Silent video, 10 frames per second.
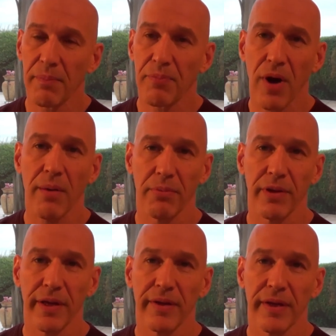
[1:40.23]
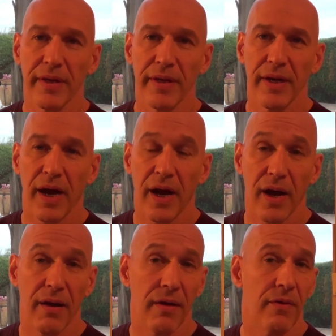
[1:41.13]
Probably.
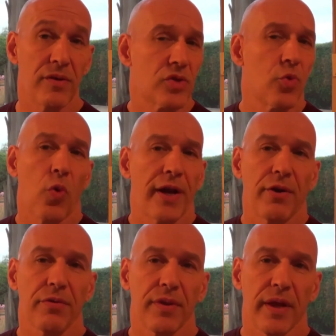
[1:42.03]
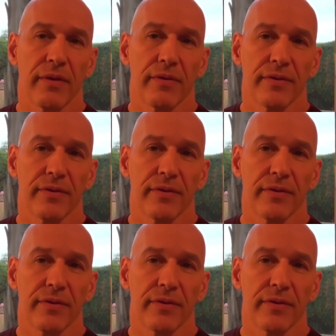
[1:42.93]
So why don't they?